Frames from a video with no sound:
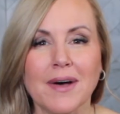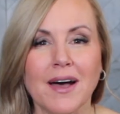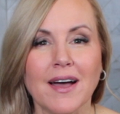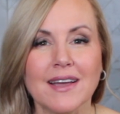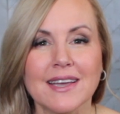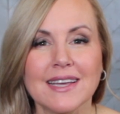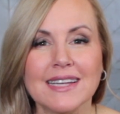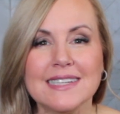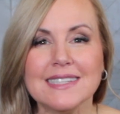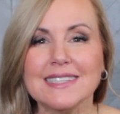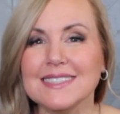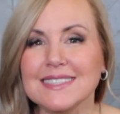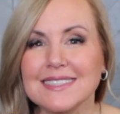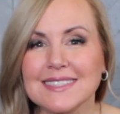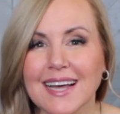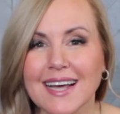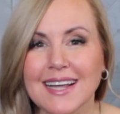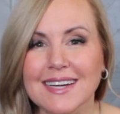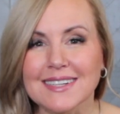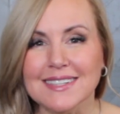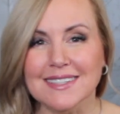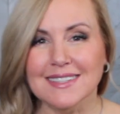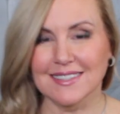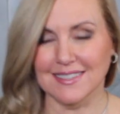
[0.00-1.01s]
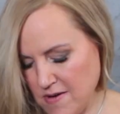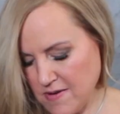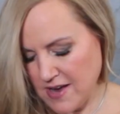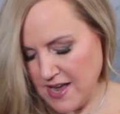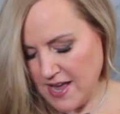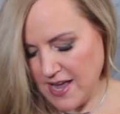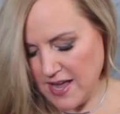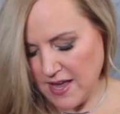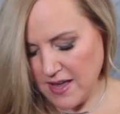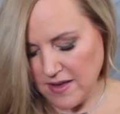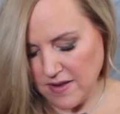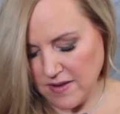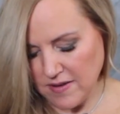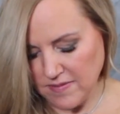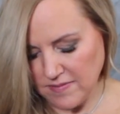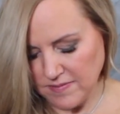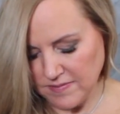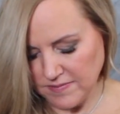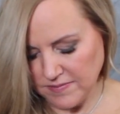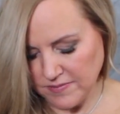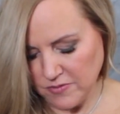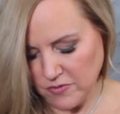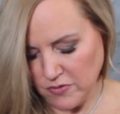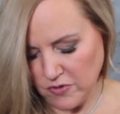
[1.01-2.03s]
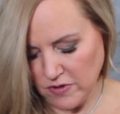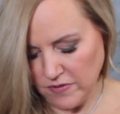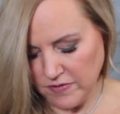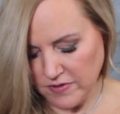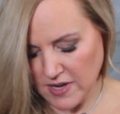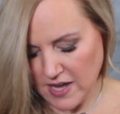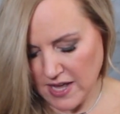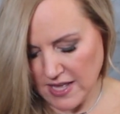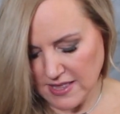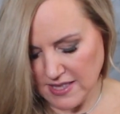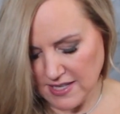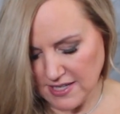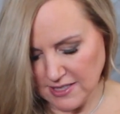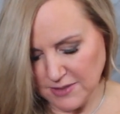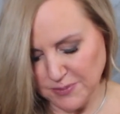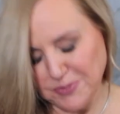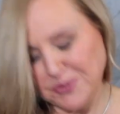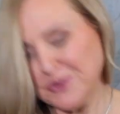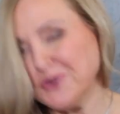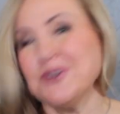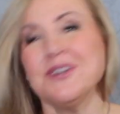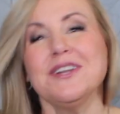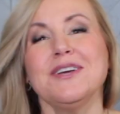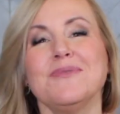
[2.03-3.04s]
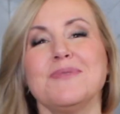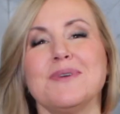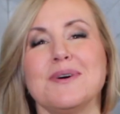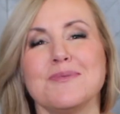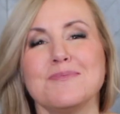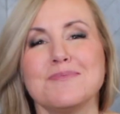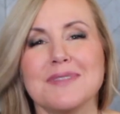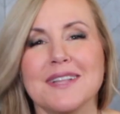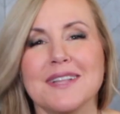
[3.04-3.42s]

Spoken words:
pocket is done. Okay, we've got this pretty well